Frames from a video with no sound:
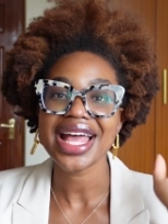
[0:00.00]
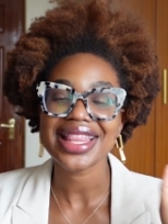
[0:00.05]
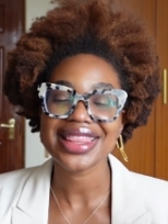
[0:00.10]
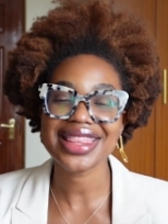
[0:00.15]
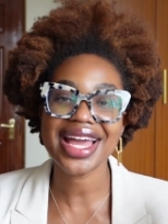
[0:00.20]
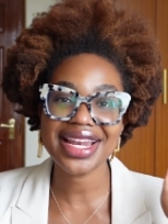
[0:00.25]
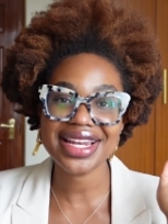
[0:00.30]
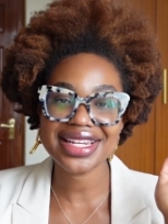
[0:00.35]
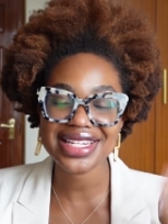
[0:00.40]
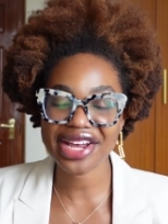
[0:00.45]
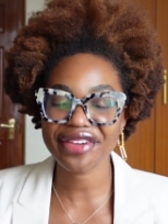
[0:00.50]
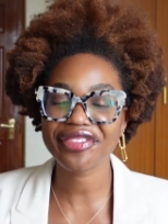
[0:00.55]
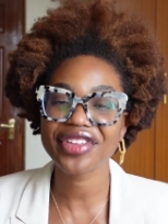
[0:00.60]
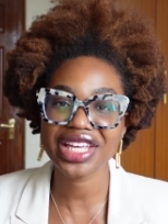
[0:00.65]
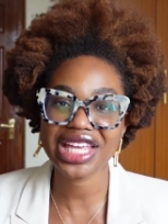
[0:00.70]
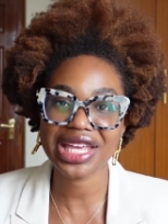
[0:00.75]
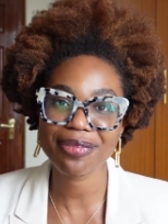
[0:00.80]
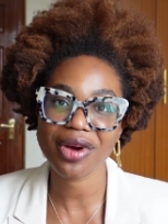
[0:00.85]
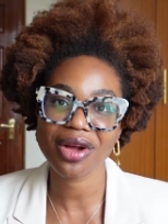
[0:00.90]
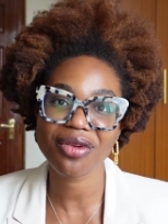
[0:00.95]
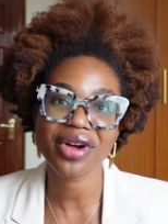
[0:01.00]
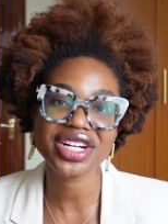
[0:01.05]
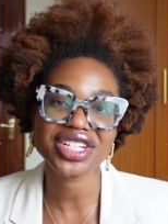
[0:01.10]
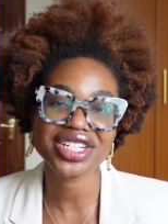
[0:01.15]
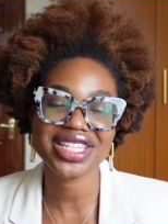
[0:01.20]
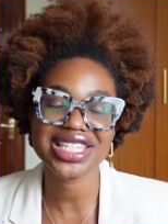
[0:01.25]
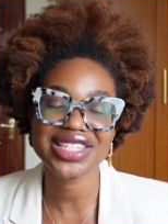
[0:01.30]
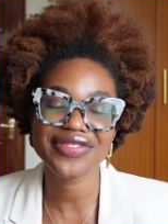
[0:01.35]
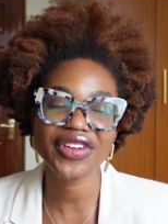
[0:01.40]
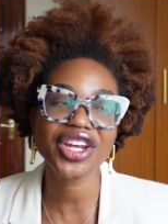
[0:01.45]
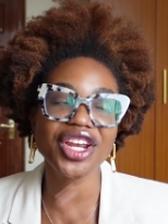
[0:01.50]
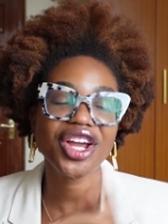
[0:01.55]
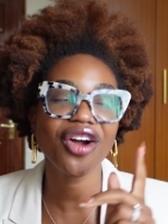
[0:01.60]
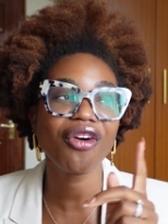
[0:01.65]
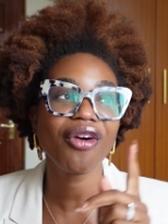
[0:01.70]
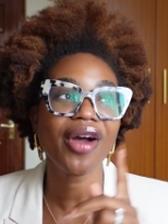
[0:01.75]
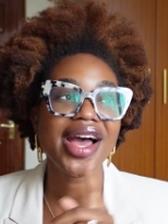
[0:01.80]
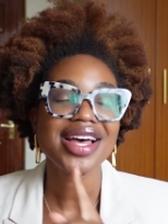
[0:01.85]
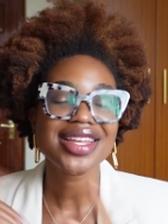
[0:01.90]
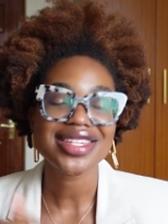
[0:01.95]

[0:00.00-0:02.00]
then definitely keep on watching this video.